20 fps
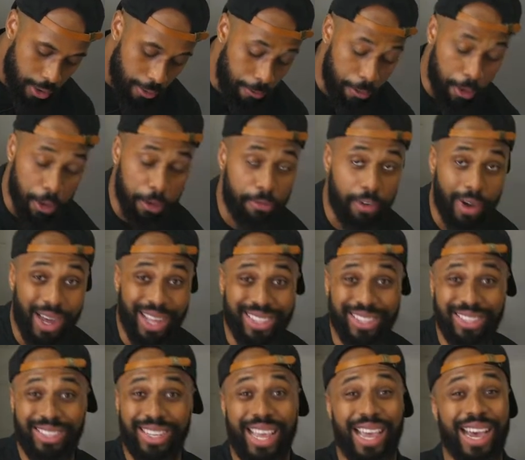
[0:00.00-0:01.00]
For
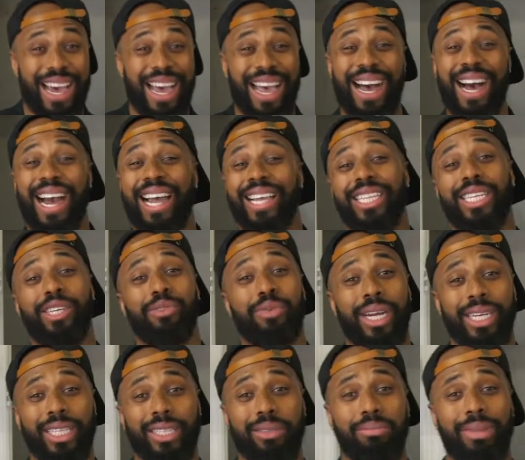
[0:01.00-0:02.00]
Father's Day, I highly
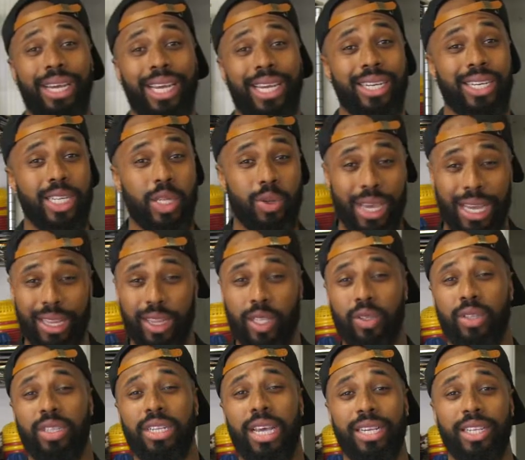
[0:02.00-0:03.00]
recommend you get
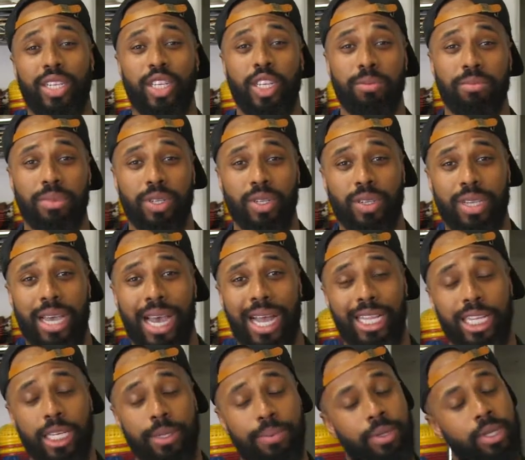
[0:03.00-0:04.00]
those nice jumbo
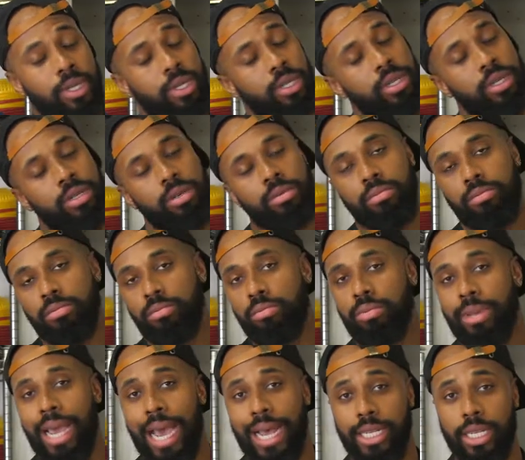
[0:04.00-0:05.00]
scallops.
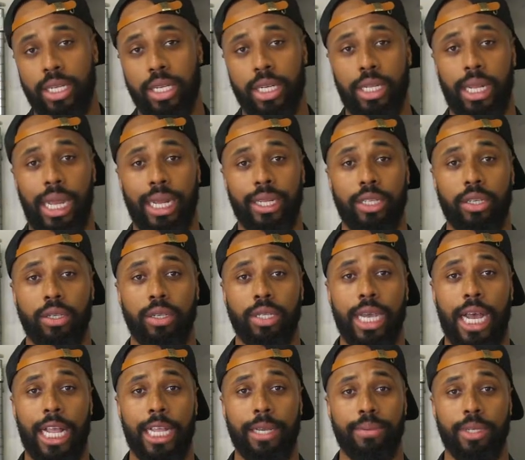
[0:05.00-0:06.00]
Dad's gonna like those
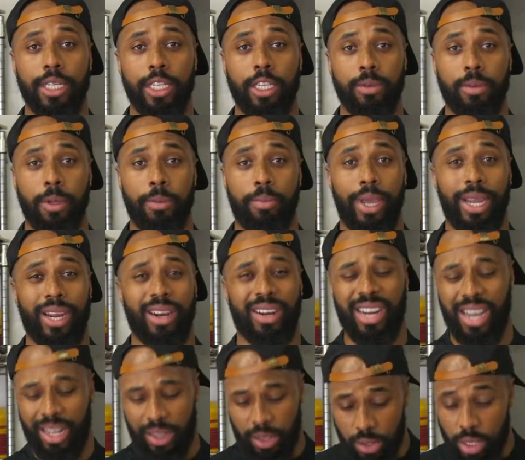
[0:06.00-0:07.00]
scallops a little bit bigger,
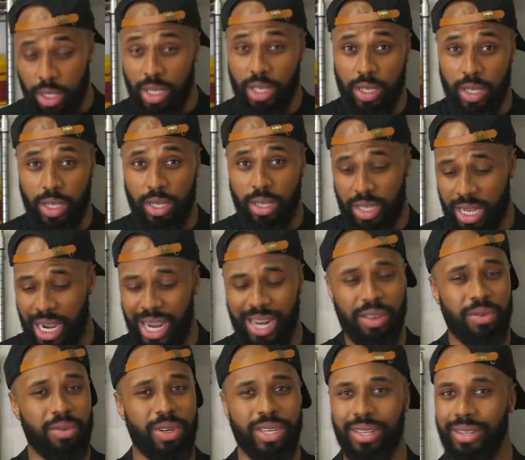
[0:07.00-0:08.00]
not those little tiny
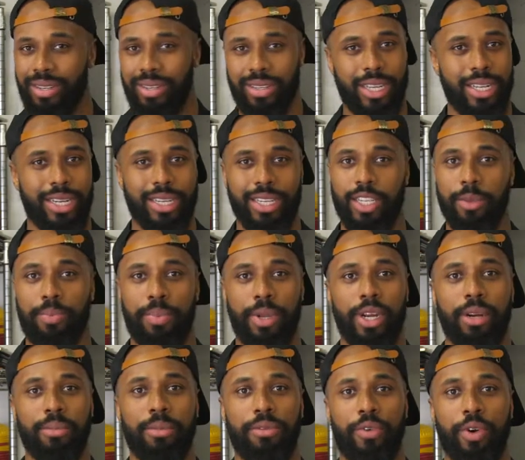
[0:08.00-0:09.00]
ones. They
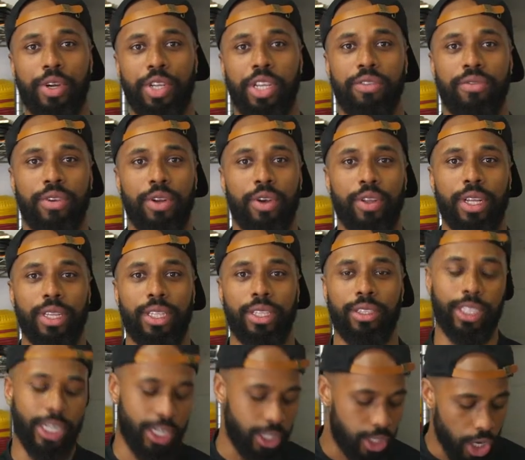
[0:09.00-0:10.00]
disappear before you even know that they're
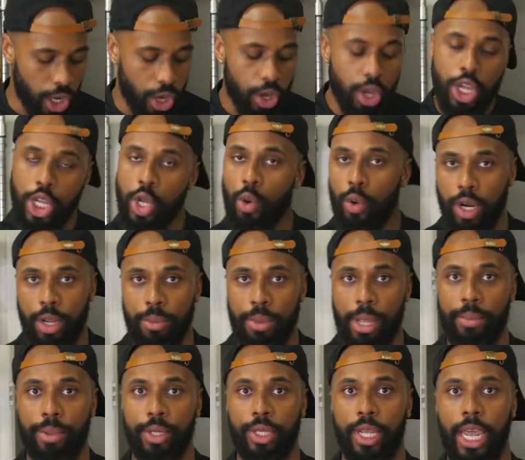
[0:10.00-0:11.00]
there. So you wanna be
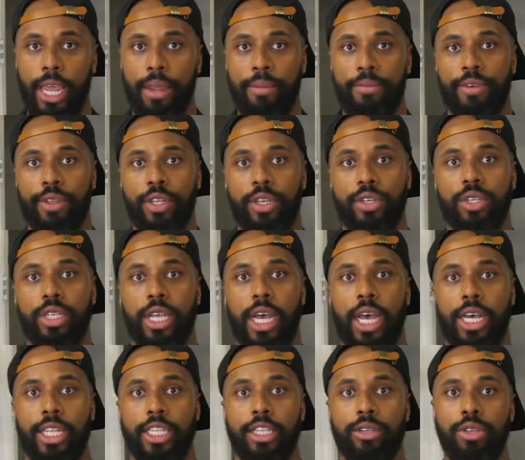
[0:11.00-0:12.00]
able to aim for those
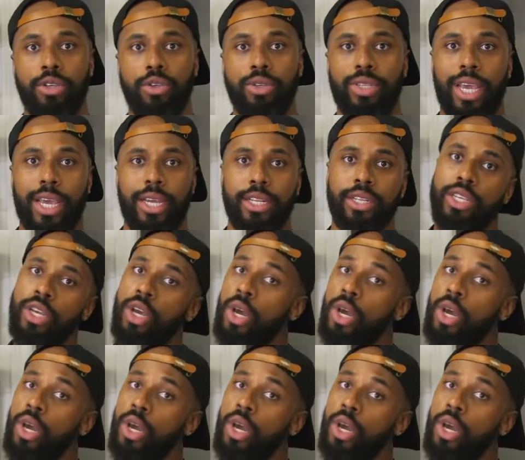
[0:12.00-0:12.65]
the U10s